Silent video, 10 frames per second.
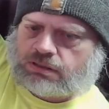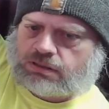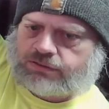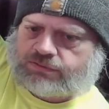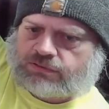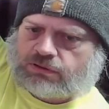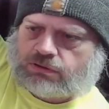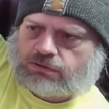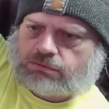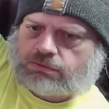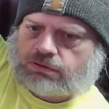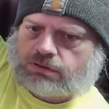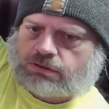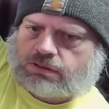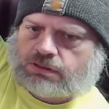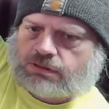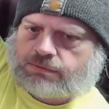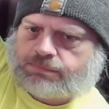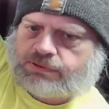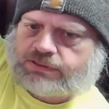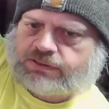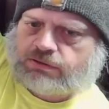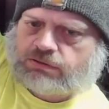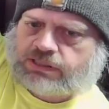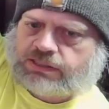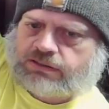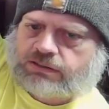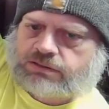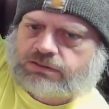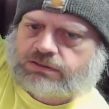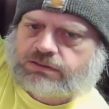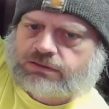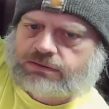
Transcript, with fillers: Different artwork. Pretty cool character.